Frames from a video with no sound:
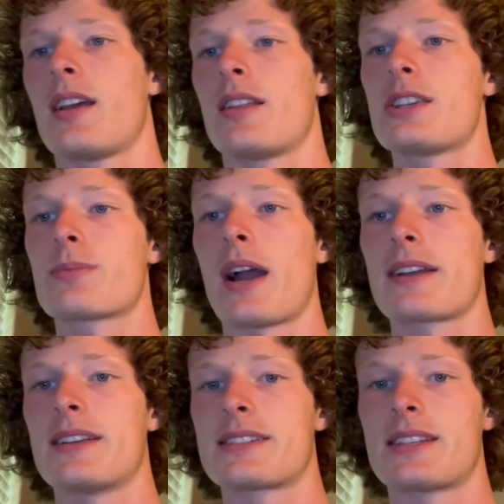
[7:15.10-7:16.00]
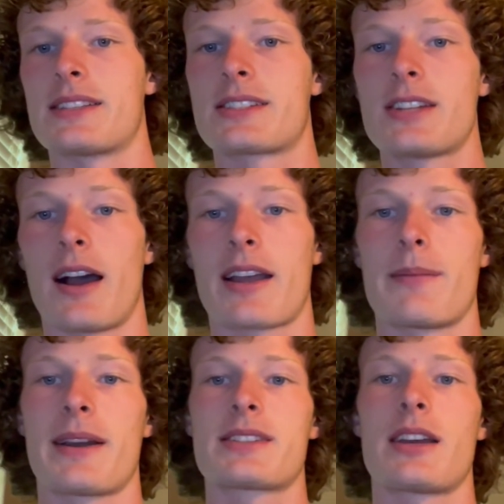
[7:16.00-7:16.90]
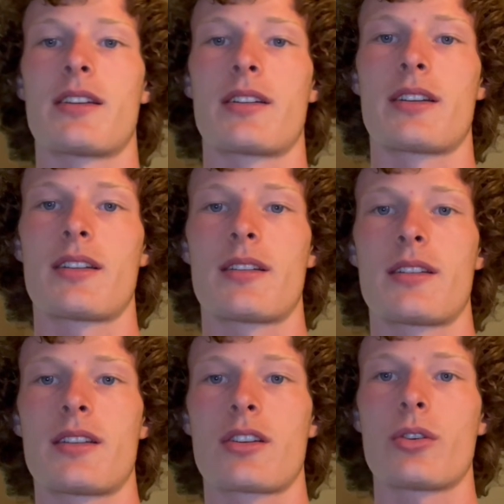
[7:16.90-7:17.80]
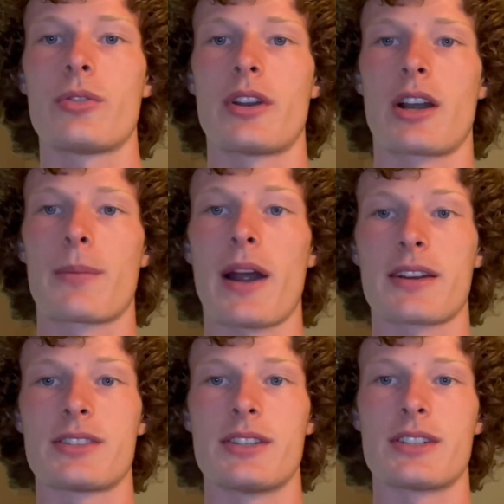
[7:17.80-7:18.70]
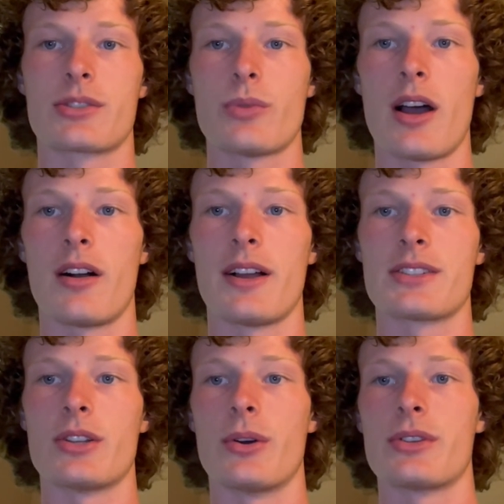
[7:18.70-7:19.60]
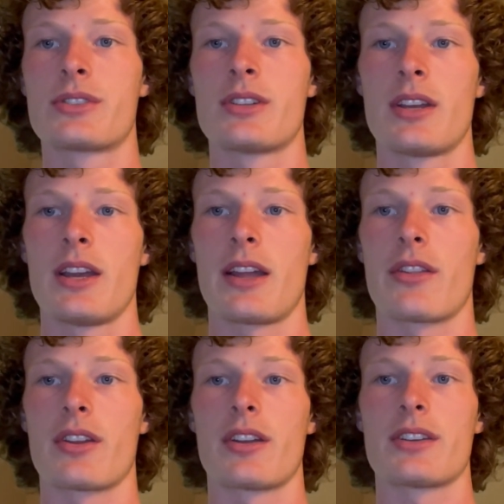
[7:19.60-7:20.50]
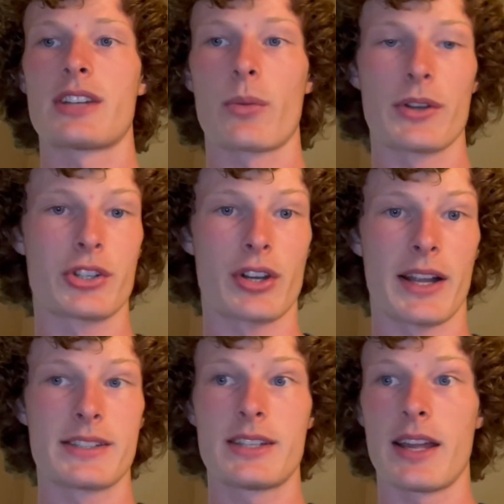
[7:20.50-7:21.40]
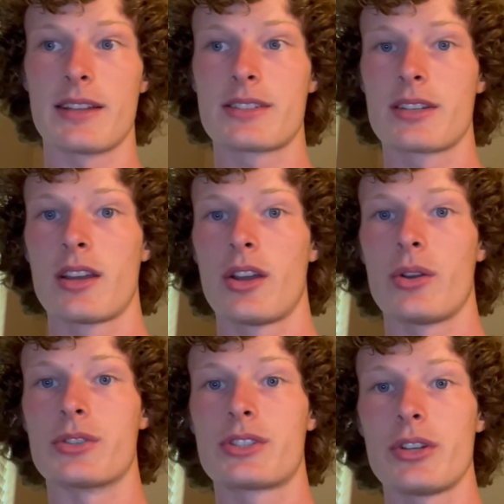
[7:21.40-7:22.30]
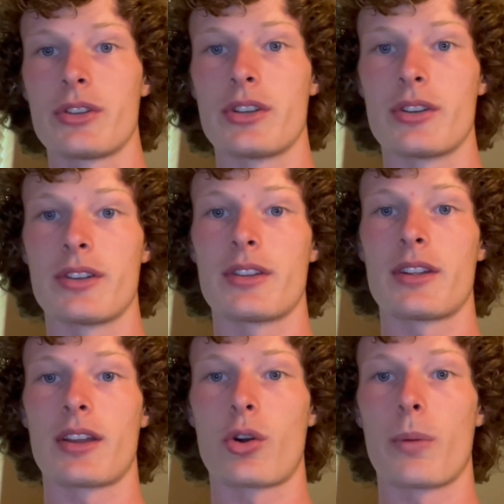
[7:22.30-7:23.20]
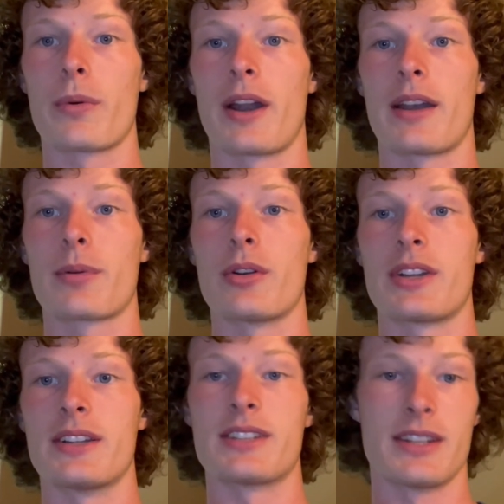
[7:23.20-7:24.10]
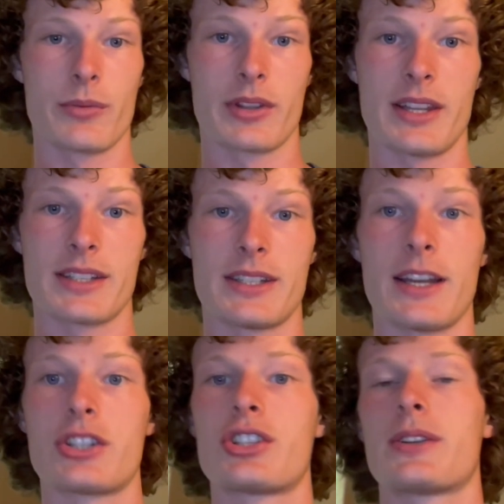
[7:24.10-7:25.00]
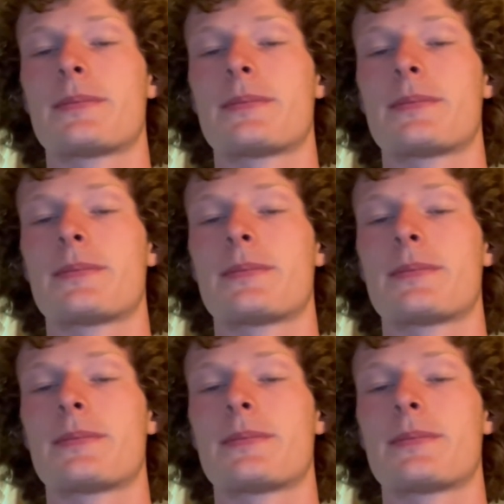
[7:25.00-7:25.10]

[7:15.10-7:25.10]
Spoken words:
This practice has stuck in Mexican culinary practices as well as those in the southwestern United States, who still incorporate proteins with this dish.